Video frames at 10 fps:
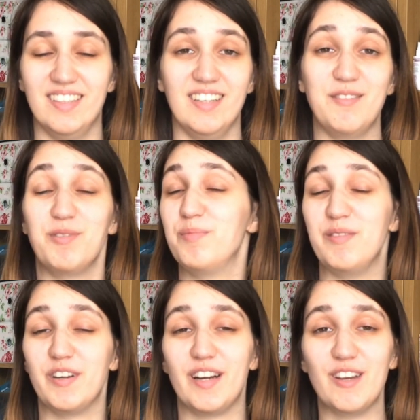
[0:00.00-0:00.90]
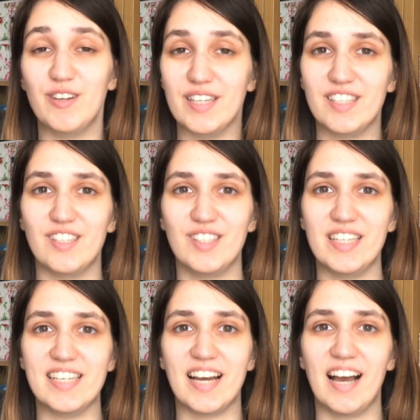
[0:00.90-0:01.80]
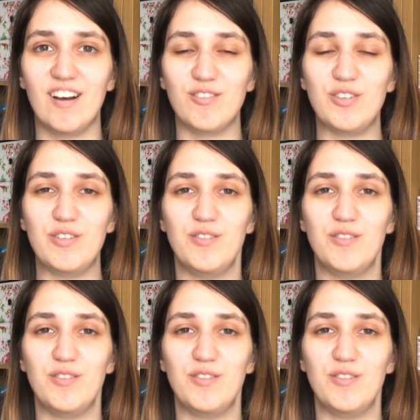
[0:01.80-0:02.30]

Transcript: I would be very curious to see, how do